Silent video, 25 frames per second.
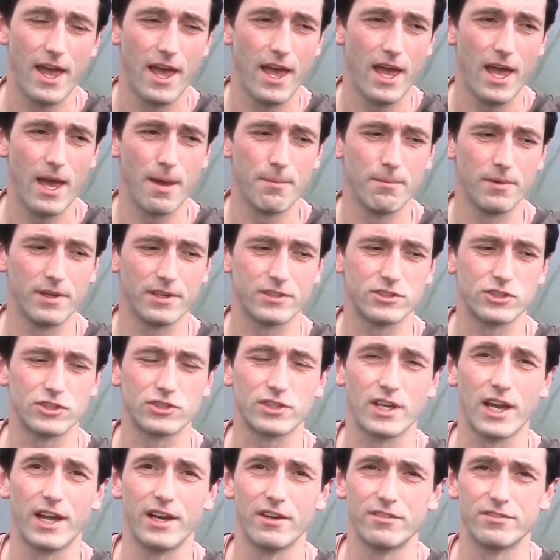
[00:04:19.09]
it
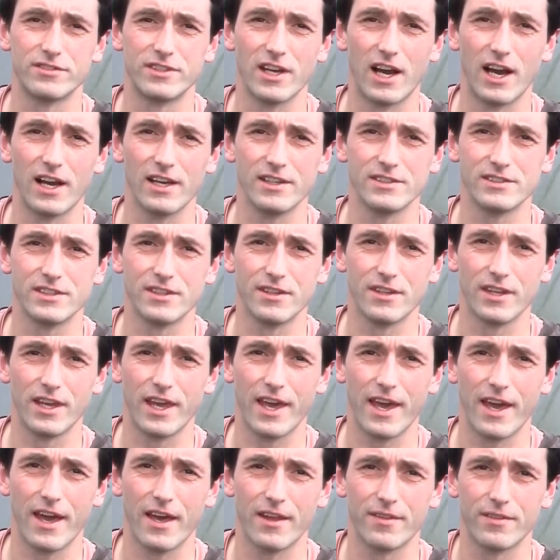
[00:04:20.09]
just kind of dies in
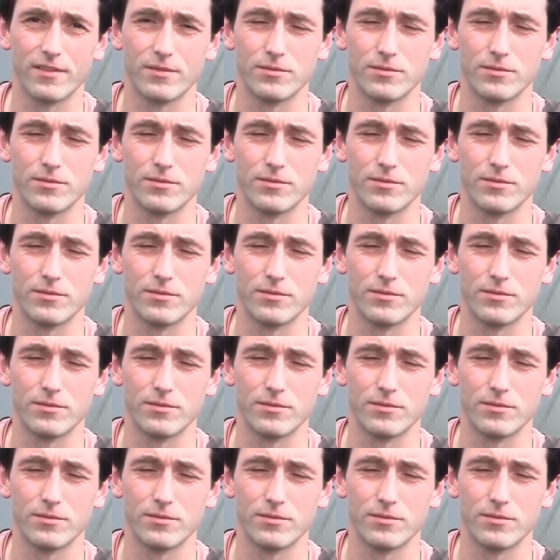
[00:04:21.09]
the air.